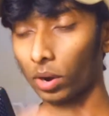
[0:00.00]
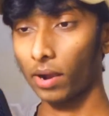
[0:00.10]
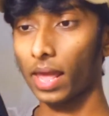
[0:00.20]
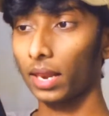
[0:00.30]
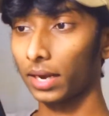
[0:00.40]

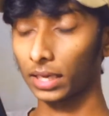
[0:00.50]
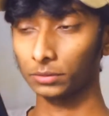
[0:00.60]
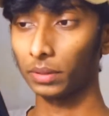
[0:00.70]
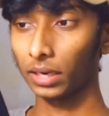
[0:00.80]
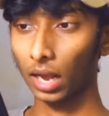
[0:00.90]
where Ellen has
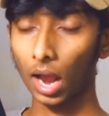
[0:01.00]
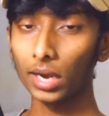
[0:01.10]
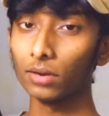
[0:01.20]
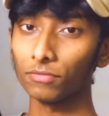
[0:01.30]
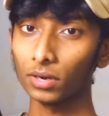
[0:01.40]
been
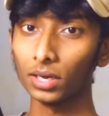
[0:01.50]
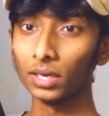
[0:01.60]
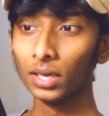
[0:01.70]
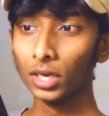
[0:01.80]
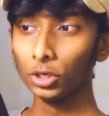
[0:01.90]
kind of a
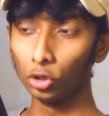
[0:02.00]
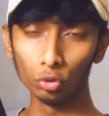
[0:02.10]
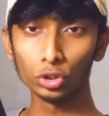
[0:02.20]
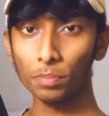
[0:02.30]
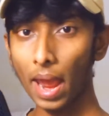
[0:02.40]

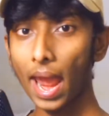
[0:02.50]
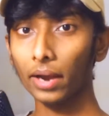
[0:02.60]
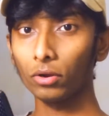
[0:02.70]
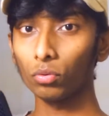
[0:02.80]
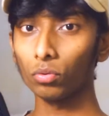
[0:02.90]

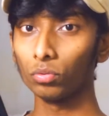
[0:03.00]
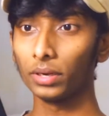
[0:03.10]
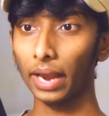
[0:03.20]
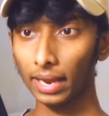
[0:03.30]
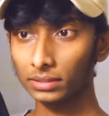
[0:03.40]
douchebag to
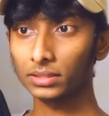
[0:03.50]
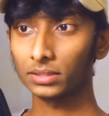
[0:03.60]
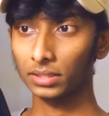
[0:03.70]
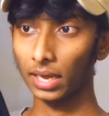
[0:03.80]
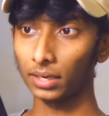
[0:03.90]

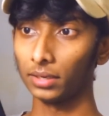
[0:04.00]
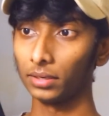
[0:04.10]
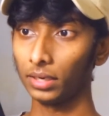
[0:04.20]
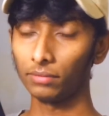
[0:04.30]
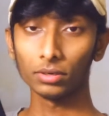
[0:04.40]
guests
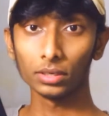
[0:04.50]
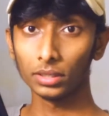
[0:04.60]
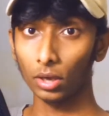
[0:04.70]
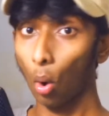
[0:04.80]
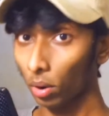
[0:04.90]
and even
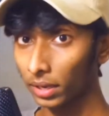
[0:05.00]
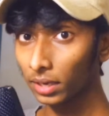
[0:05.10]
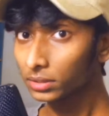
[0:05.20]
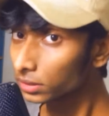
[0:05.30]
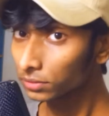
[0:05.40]
the
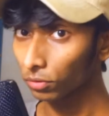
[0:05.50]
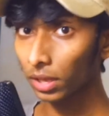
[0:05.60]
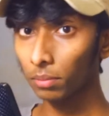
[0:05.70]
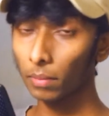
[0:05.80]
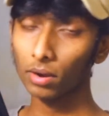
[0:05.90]
audience, for
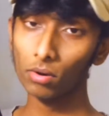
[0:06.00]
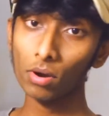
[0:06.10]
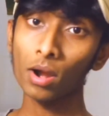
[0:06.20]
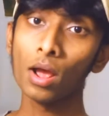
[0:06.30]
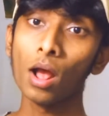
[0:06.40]
that matter.